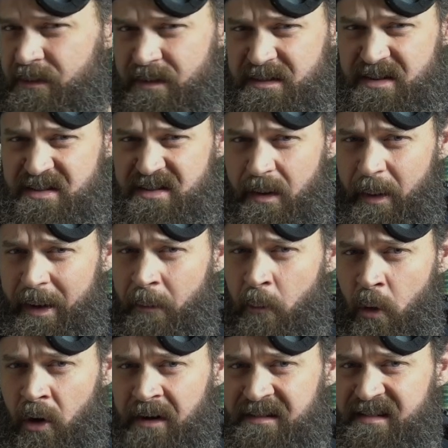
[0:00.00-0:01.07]
This is somehow
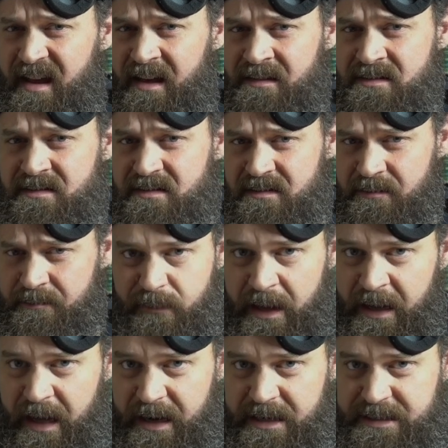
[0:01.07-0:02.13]
more intense. It
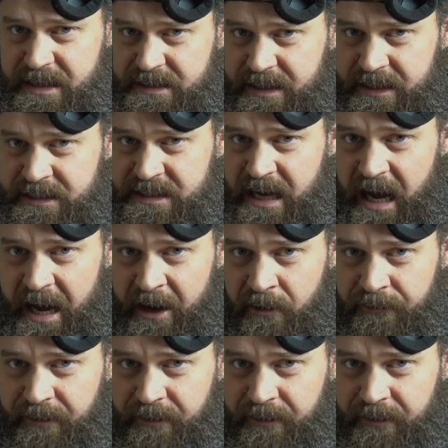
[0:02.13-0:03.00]
kind of tastes like a tire